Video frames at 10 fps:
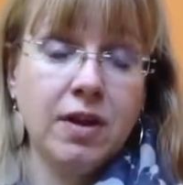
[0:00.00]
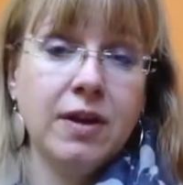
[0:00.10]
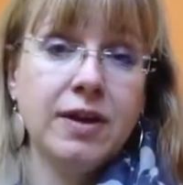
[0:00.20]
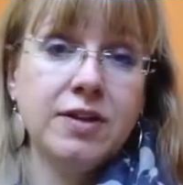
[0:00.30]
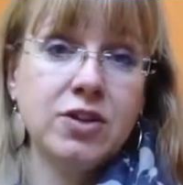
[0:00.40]

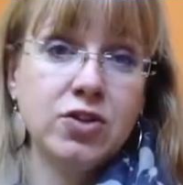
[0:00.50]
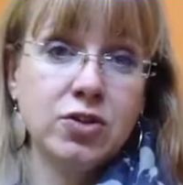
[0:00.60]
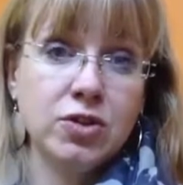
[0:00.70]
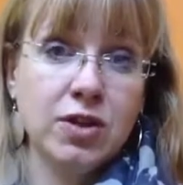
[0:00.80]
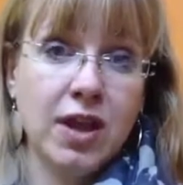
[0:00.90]
In addition
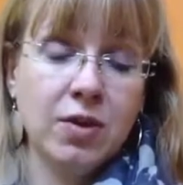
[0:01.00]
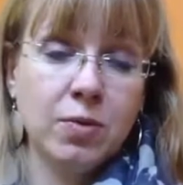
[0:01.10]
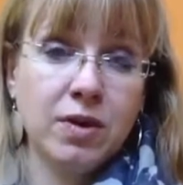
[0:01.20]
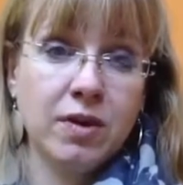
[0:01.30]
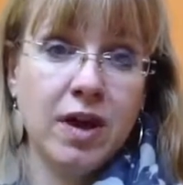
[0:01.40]
to that,
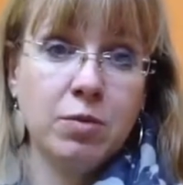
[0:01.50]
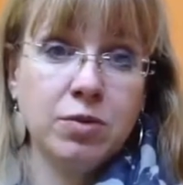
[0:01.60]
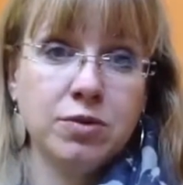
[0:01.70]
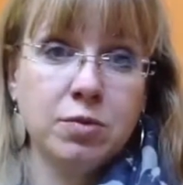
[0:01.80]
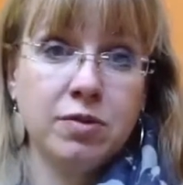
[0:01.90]
we are able
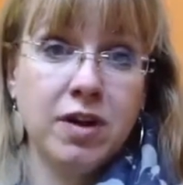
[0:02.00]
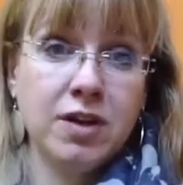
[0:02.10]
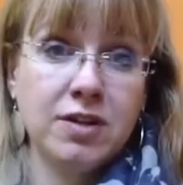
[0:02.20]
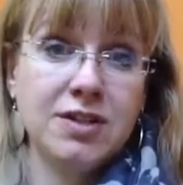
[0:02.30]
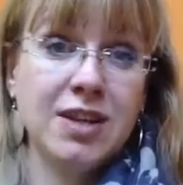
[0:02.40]
to provide
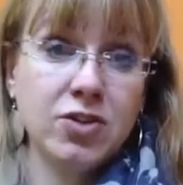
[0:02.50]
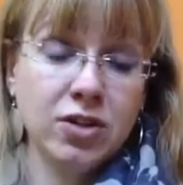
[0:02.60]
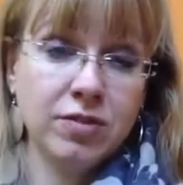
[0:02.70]
essential